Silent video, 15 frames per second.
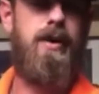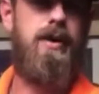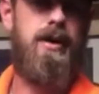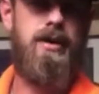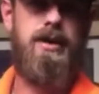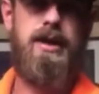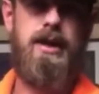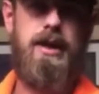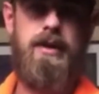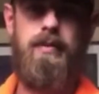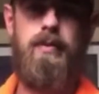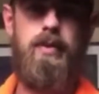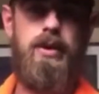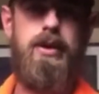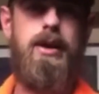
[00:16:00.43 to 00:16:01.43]
fog, it
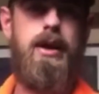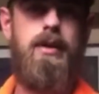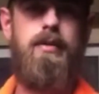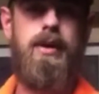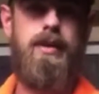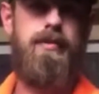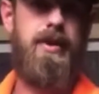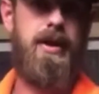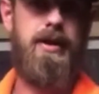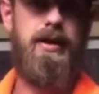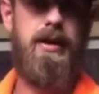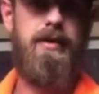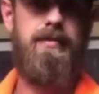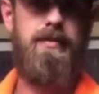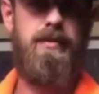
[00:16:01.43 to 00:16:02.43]
would not want to pick
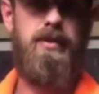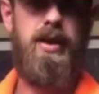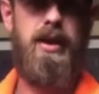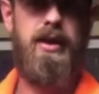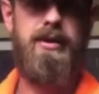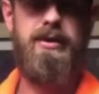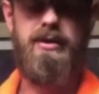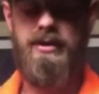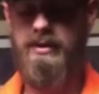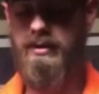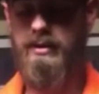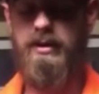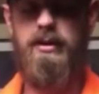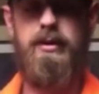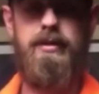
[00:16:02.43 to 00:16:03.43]
up range,
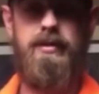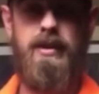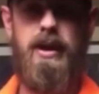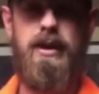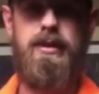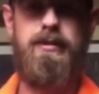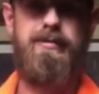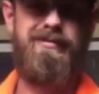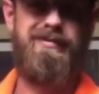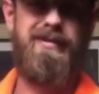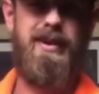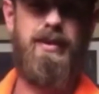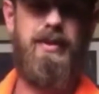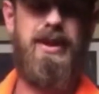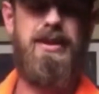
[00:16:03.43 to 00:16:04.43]
so I
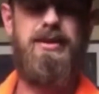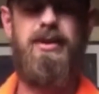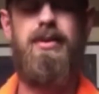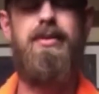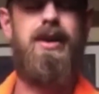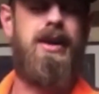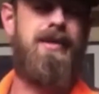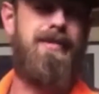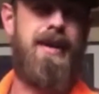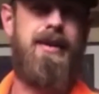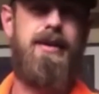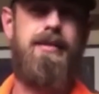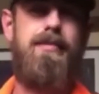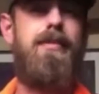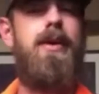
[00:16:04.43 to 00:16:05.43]
in a way don't
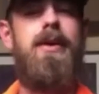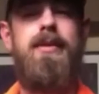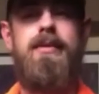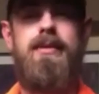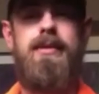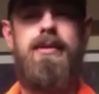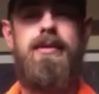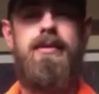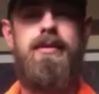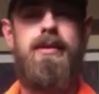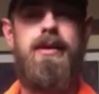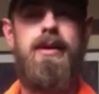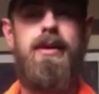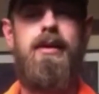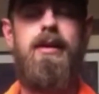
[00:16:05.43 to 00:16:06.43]
recommend it, but
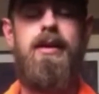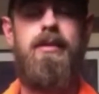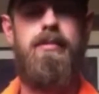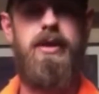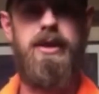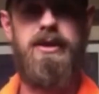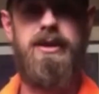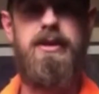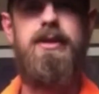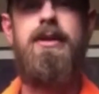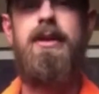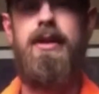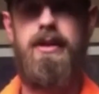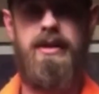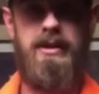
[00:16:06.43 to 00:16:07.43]
on a budget
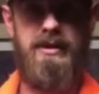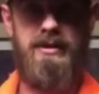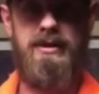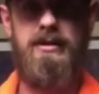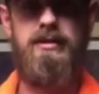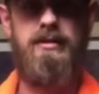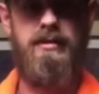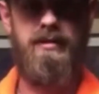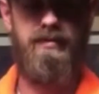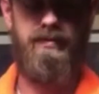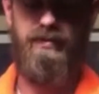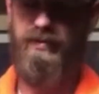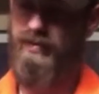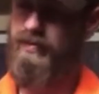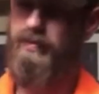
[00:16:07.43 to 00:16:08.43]

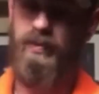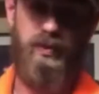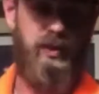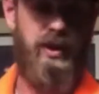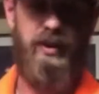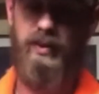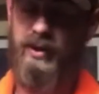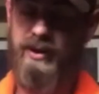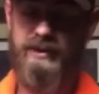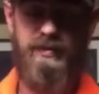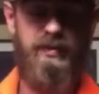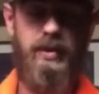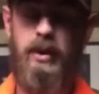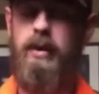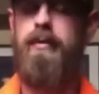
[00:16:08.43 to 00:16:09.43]
it worked
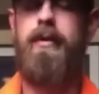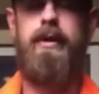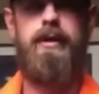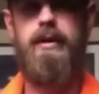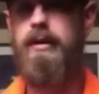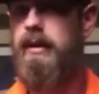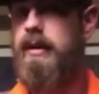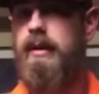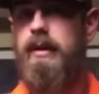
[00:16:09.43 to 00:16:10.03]
perfect.